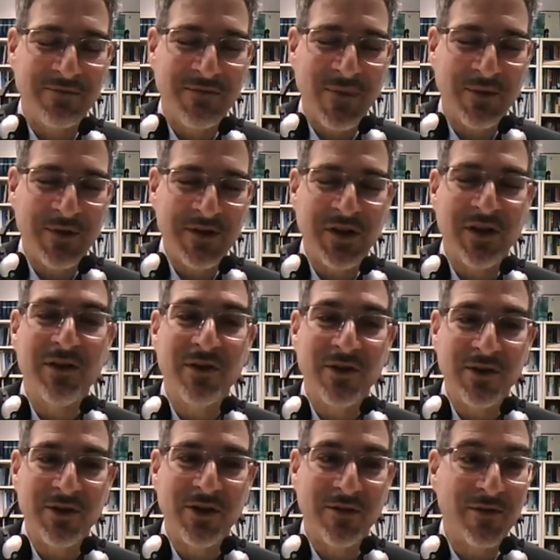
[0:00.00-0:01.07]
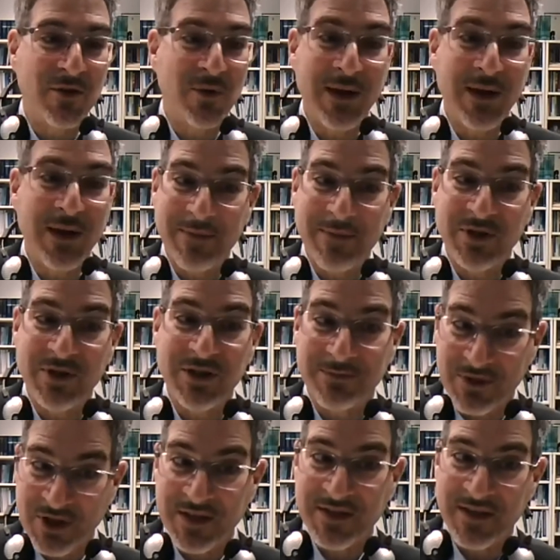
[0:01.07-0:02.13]
almost a third of UN membership
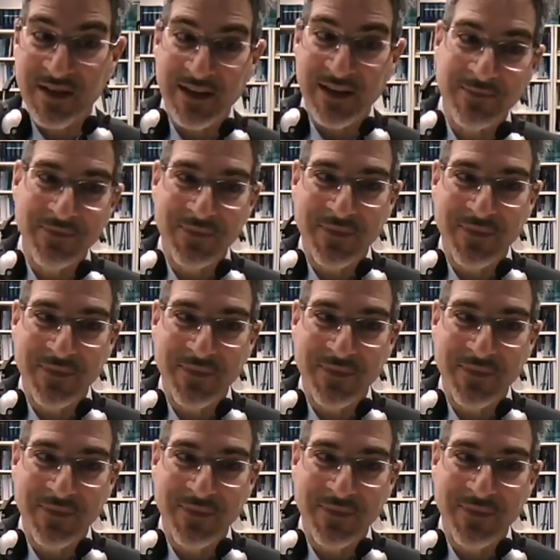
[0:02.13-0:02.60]
just there.